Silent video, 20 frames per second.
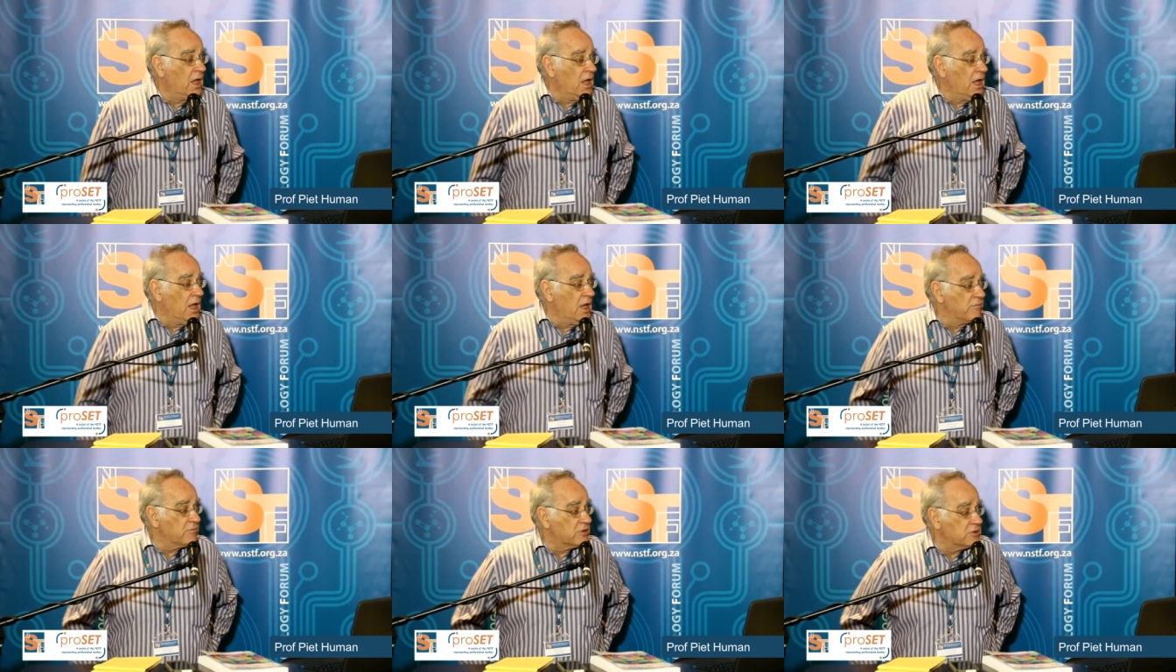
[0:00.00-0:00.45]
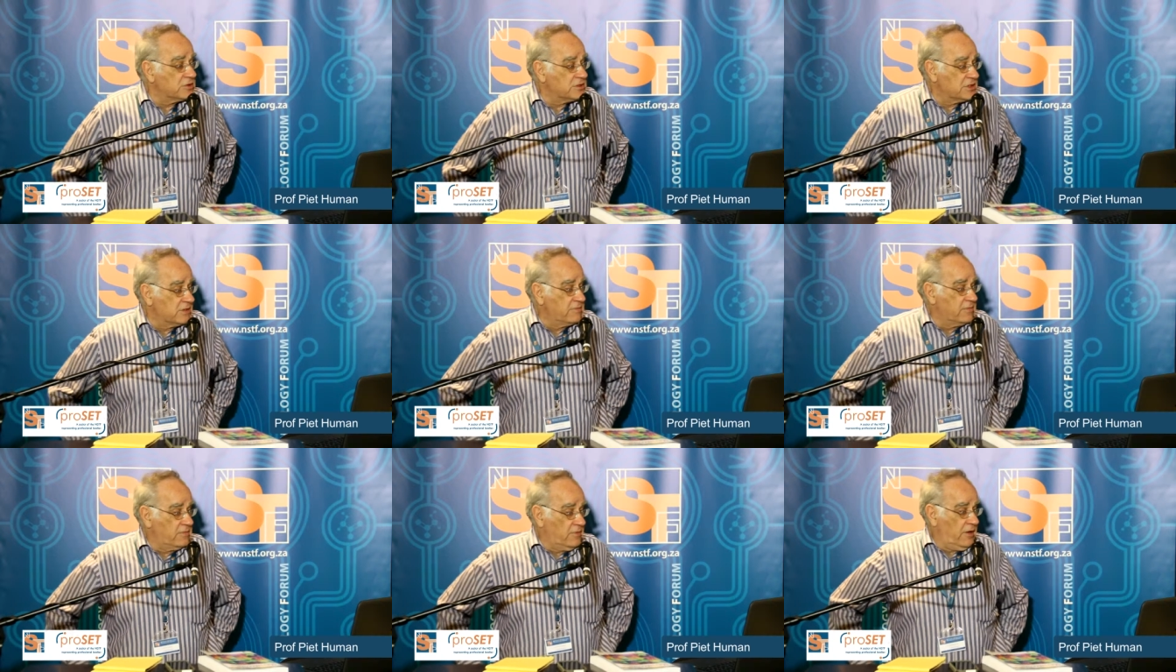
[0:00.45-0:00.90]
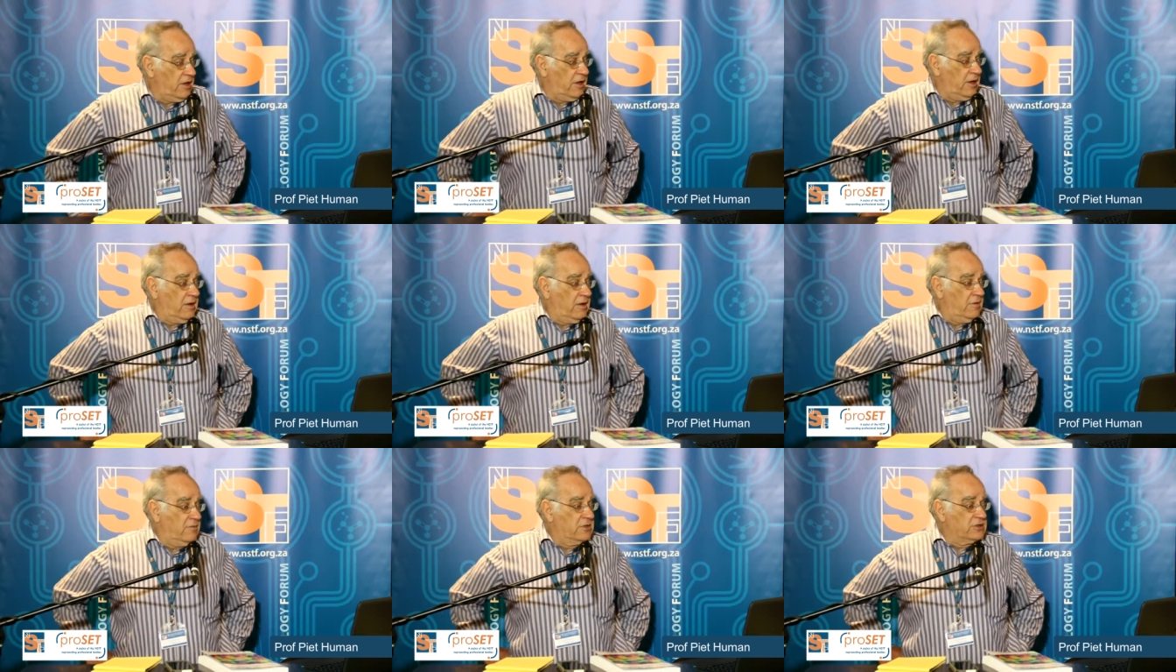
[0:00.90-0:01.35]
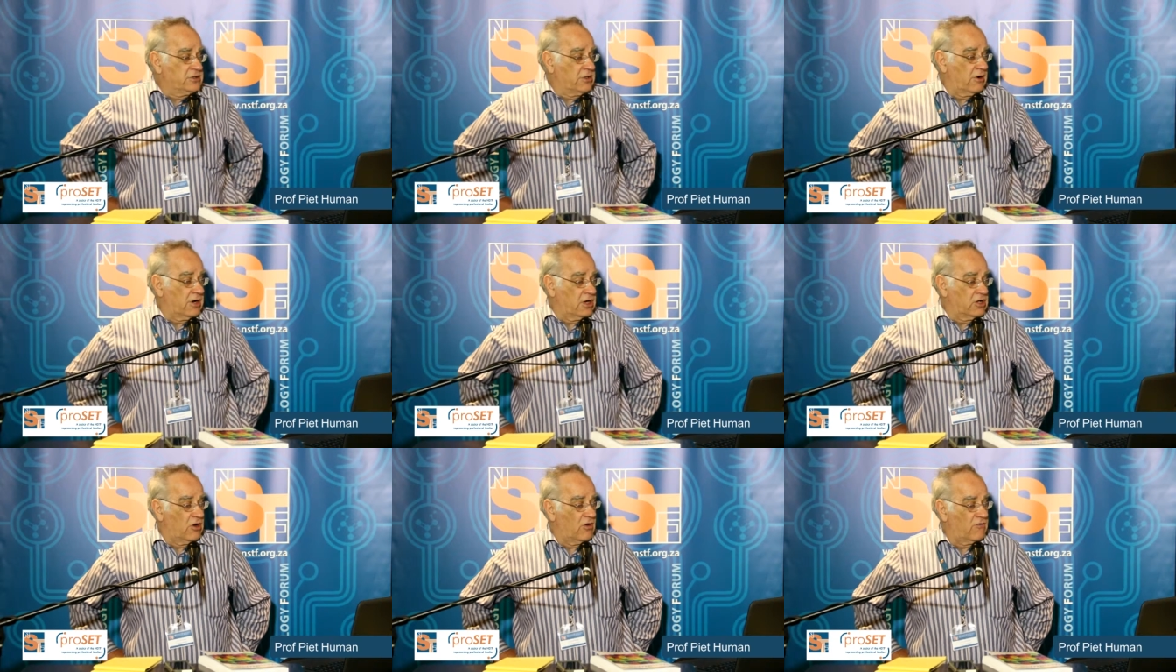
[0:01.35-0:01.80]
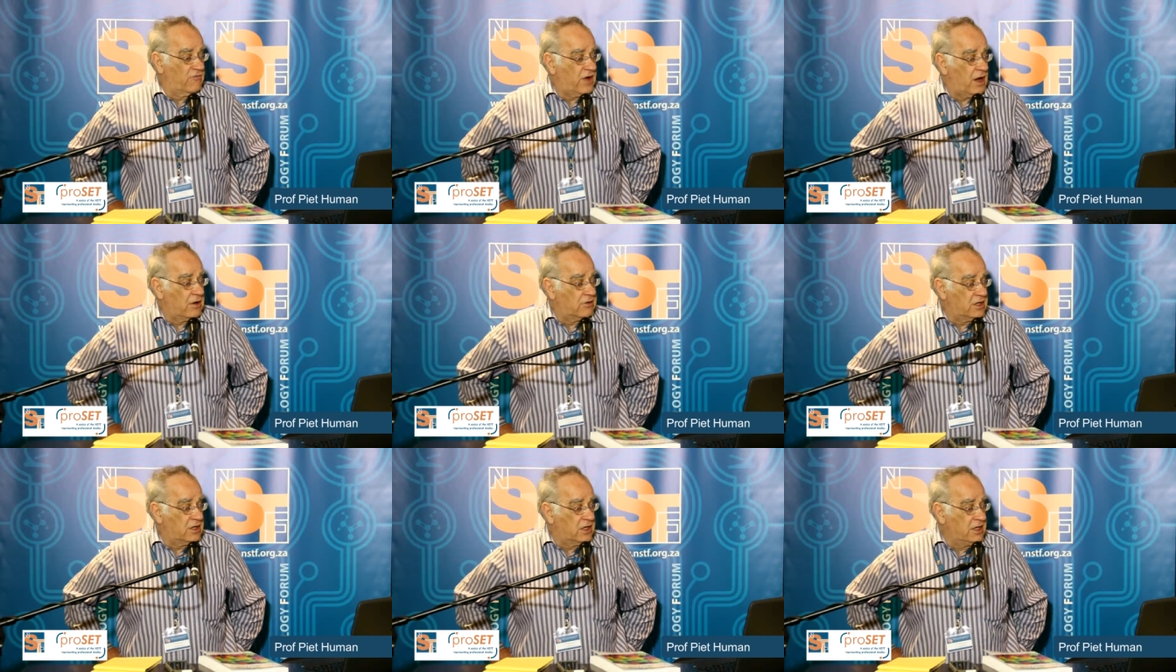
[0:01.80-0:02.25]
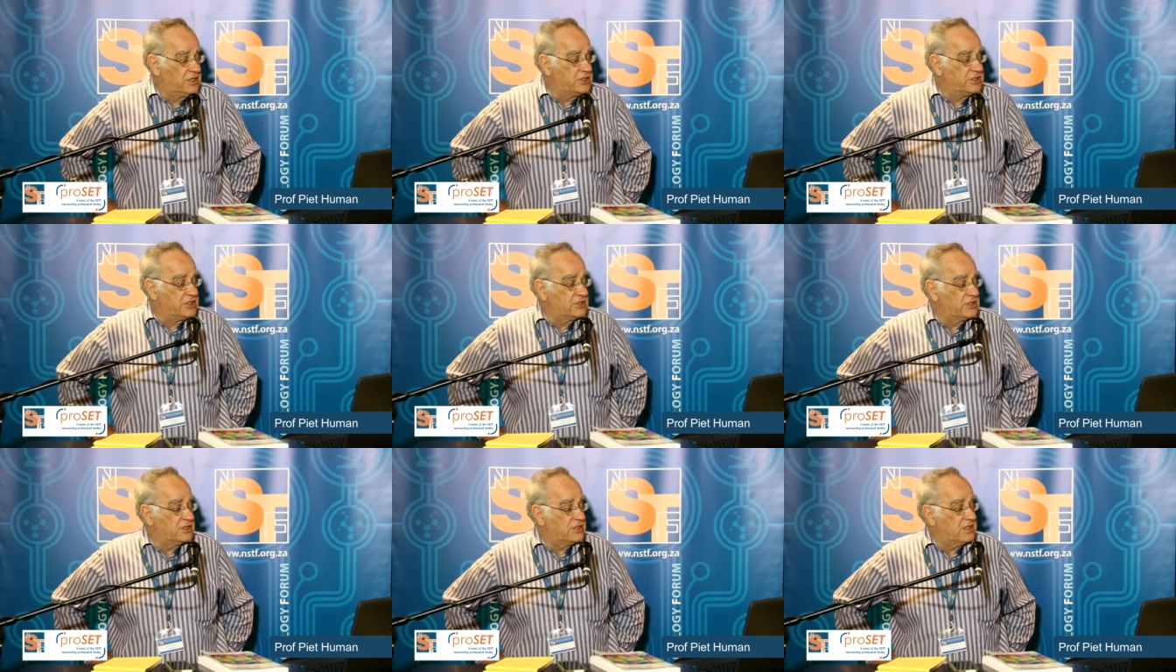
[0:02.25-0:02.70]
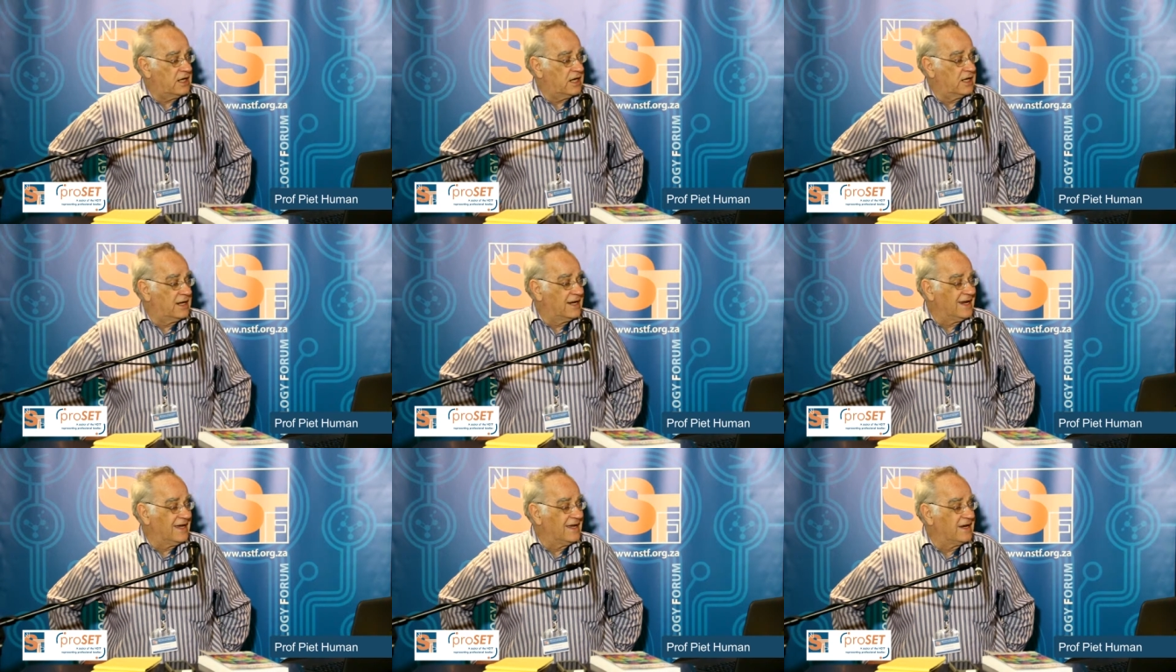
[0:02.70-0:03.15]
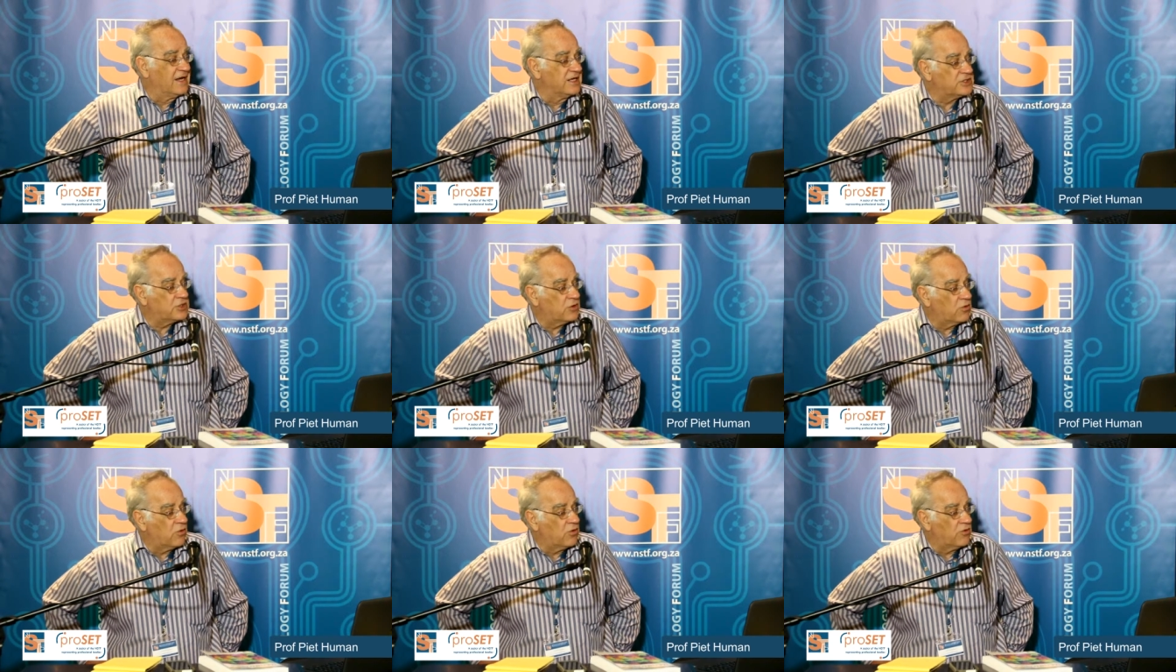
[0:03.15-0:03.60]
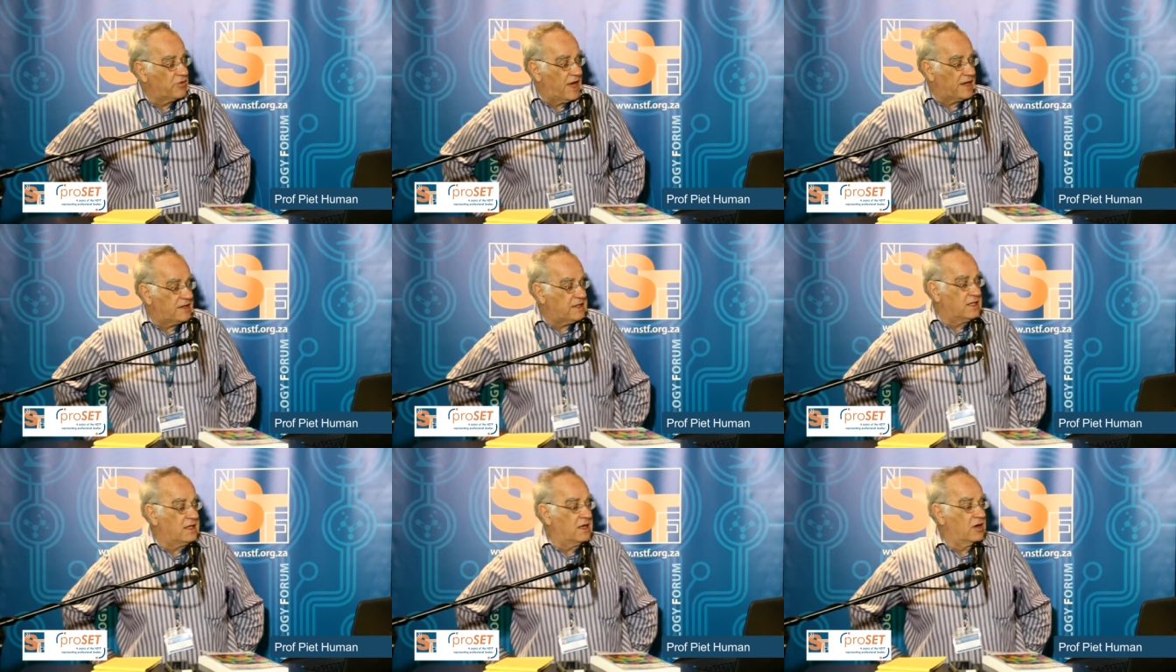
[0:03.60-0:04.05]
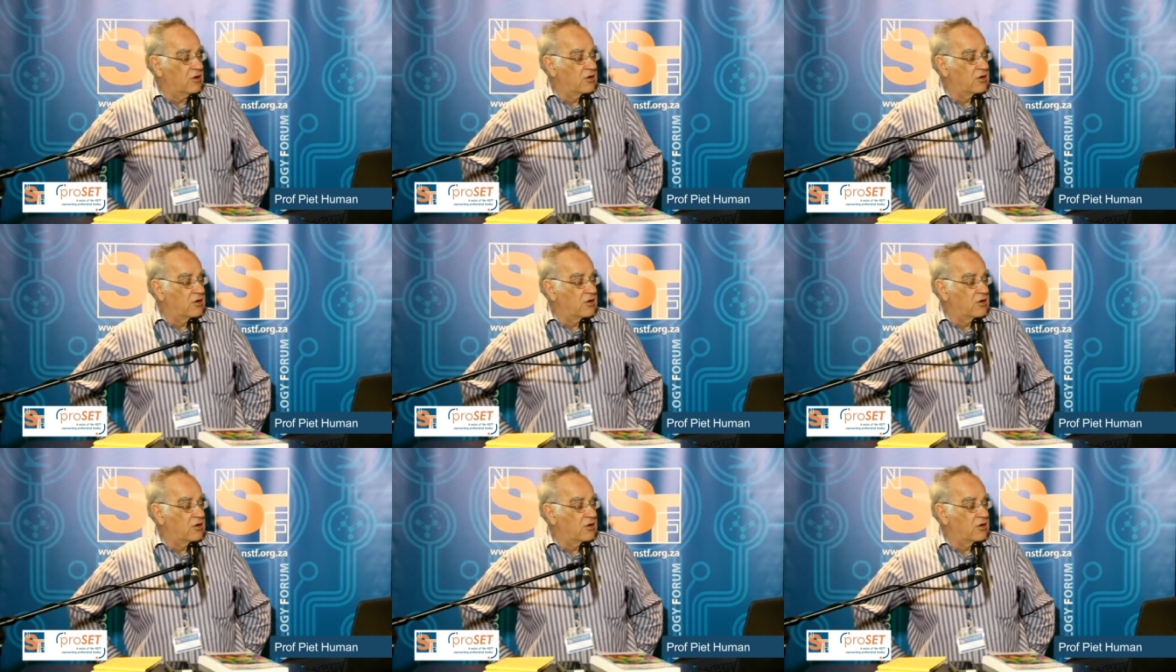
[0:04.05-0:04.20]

Because the majority of our teachers and learners call that thing